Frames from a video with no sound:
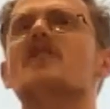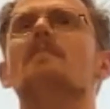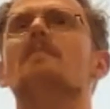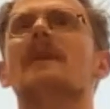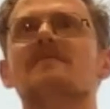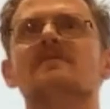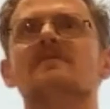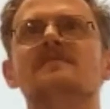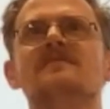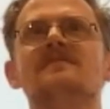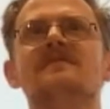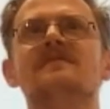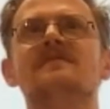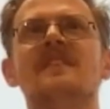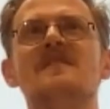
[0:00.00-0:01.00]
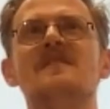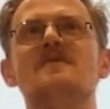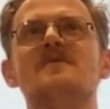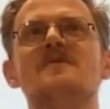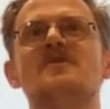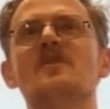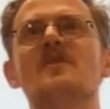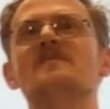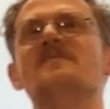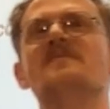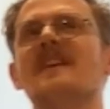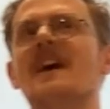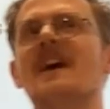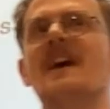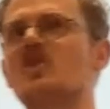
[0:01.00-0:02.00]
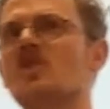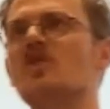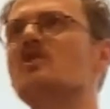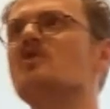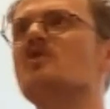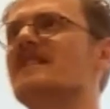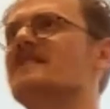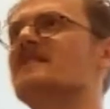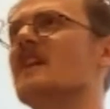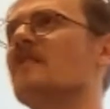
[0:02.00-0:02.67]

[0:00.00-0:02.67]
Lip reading: you don't believe. So I'm sure you read